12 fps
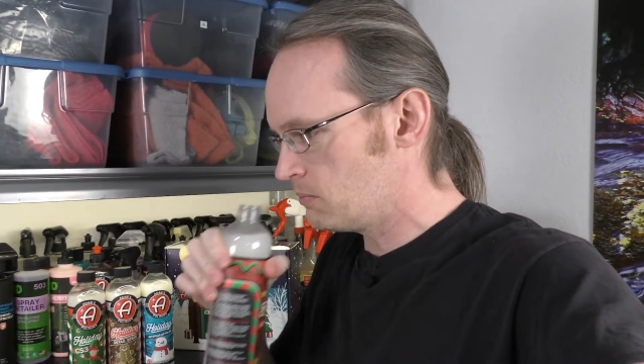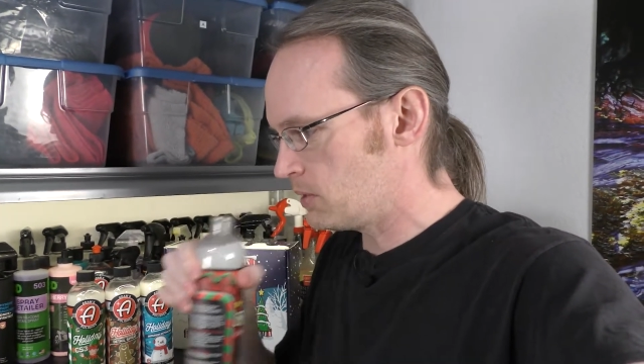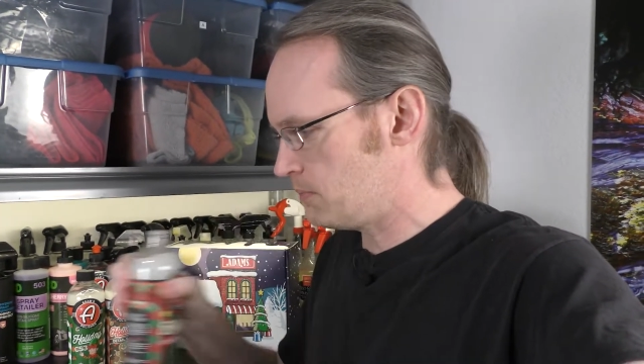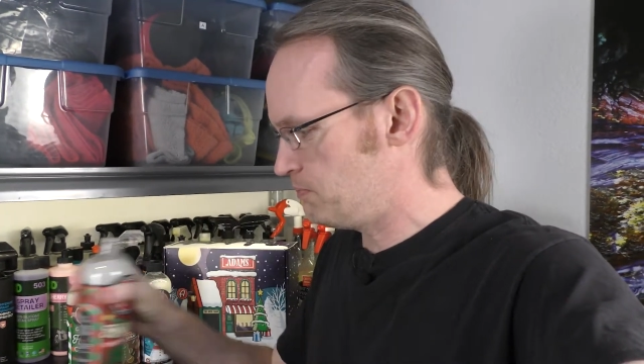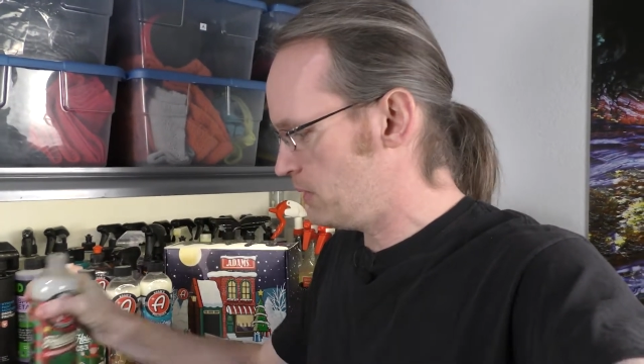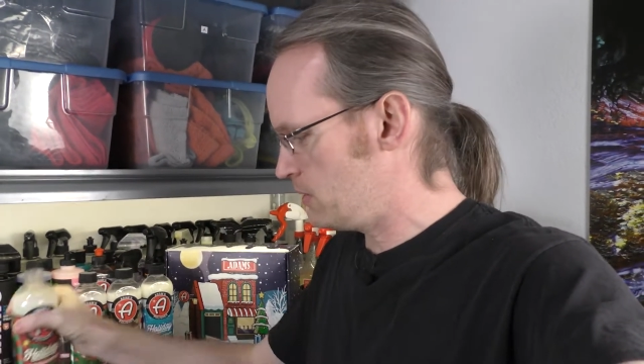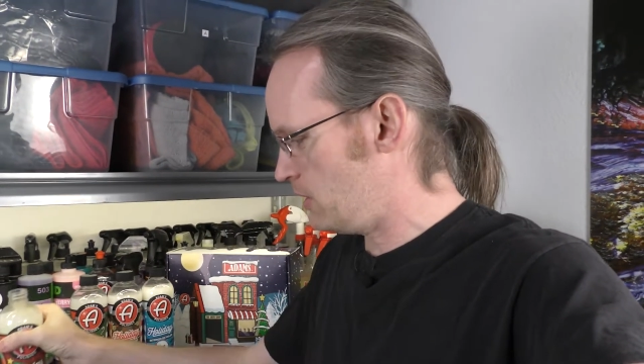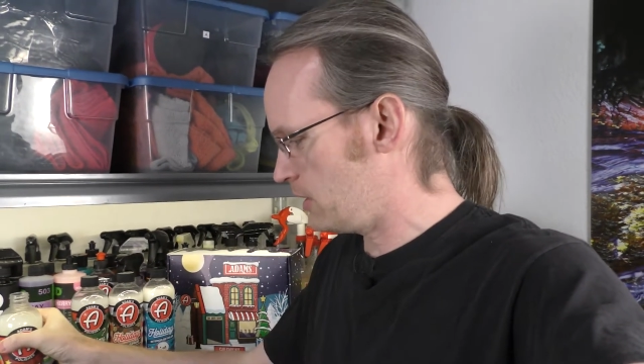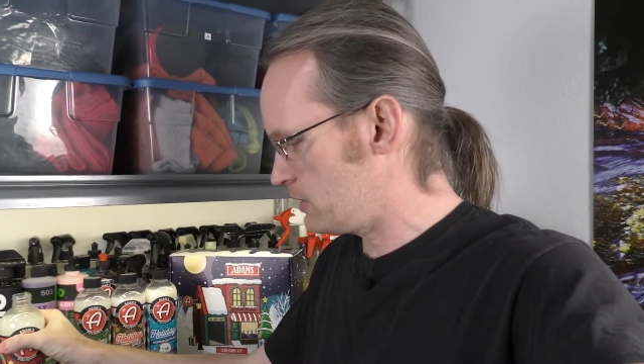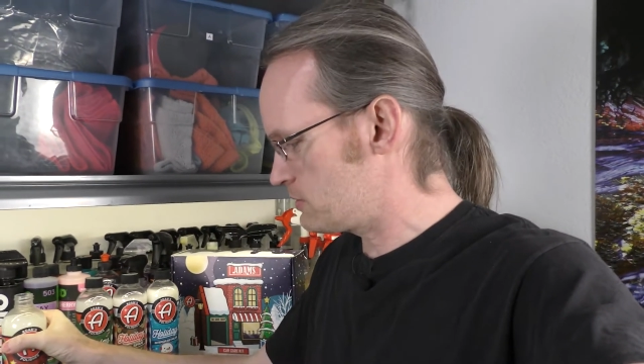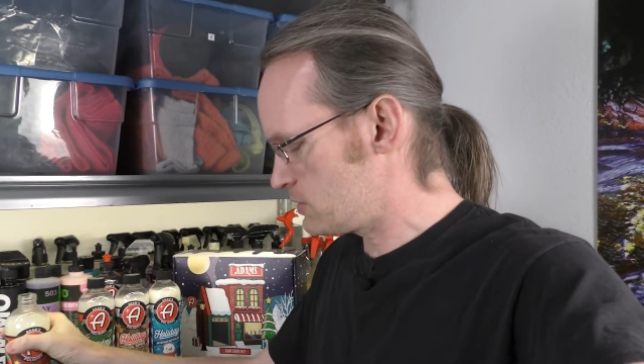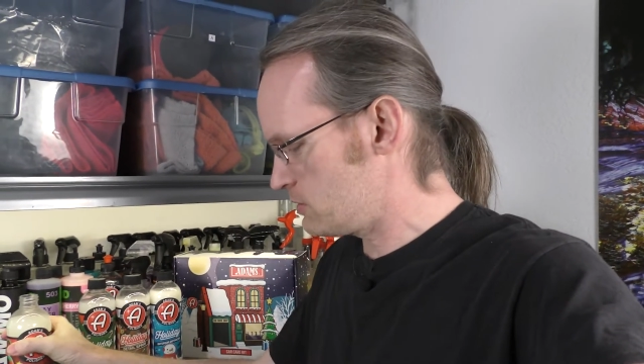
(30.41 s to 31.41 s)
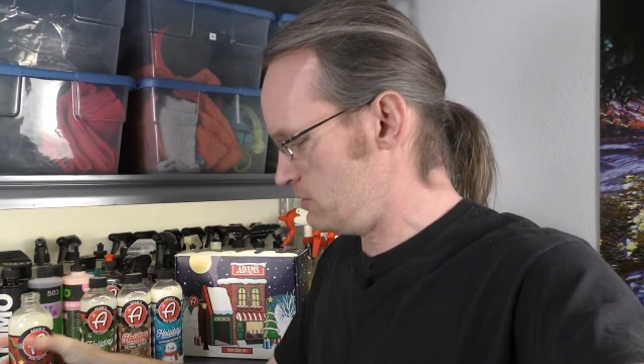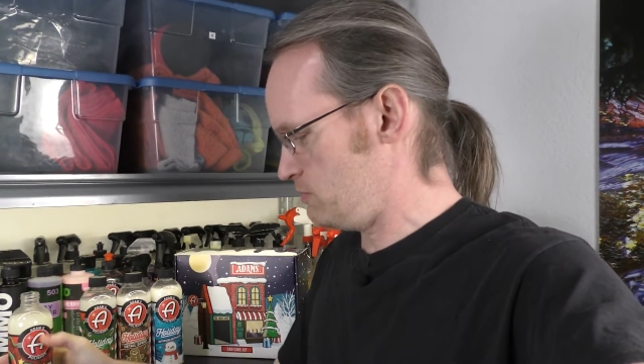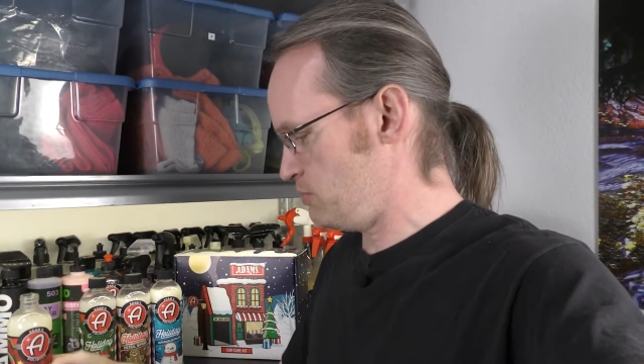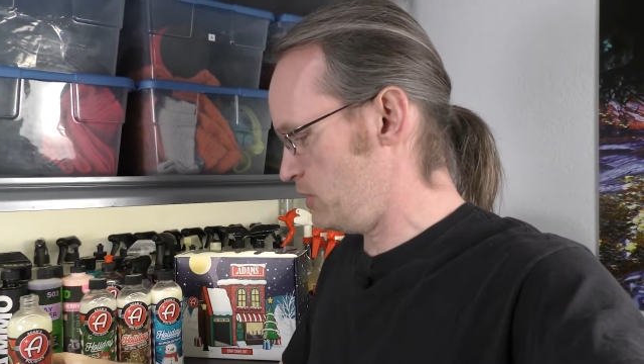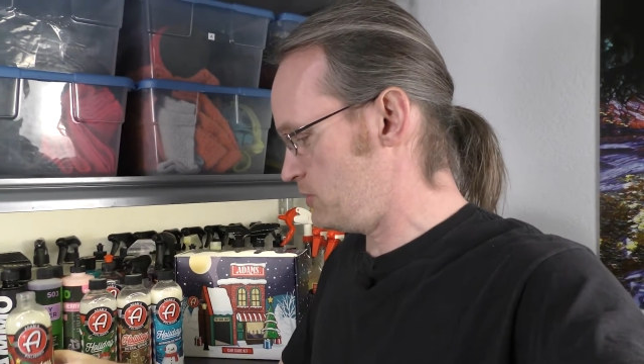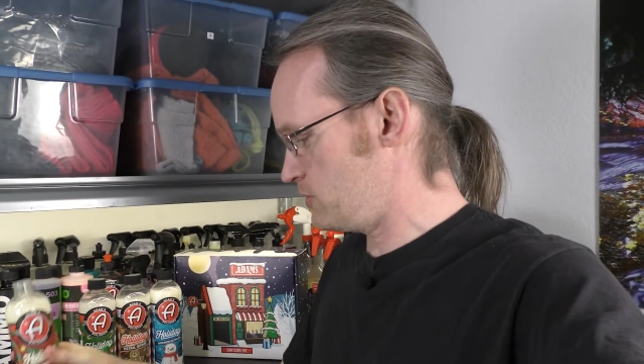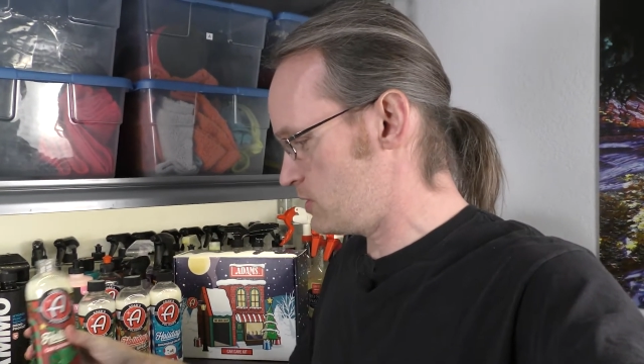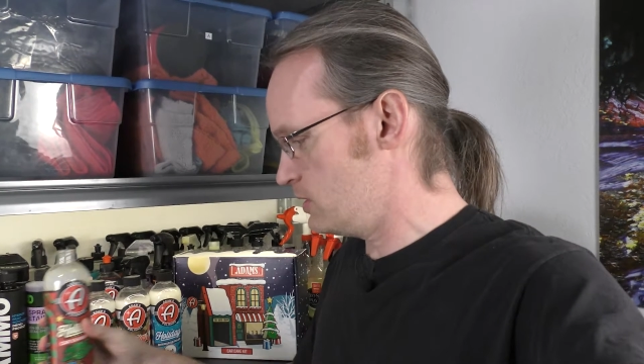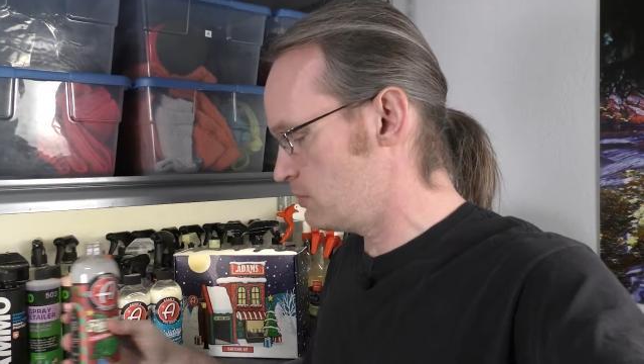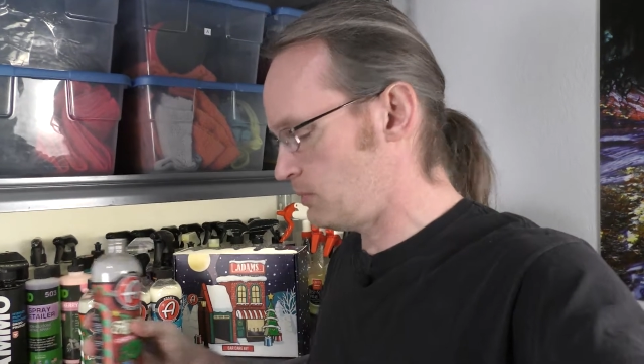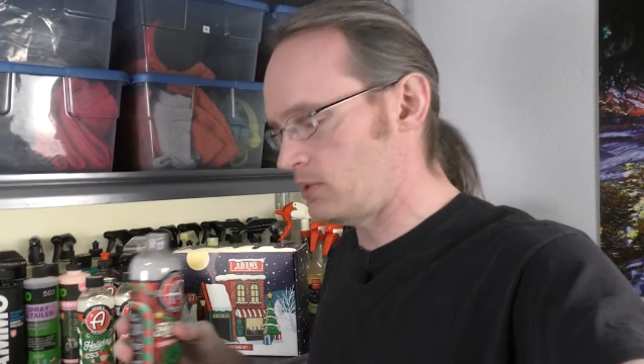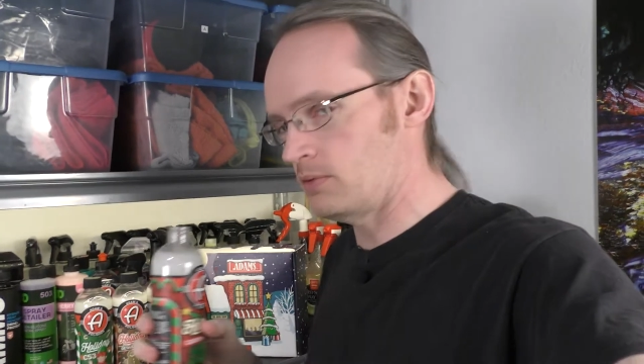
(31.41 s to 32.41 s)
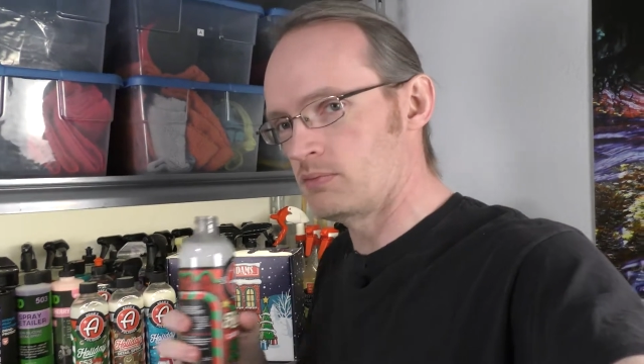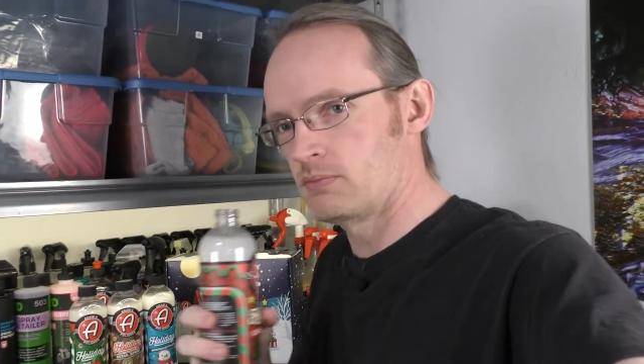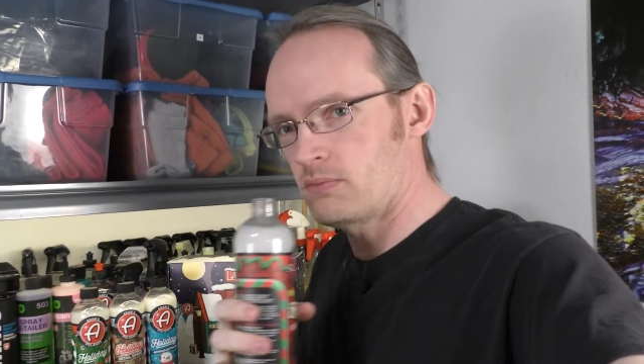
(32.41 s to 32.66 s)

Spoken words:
but a bit like it's pretty cinnamon.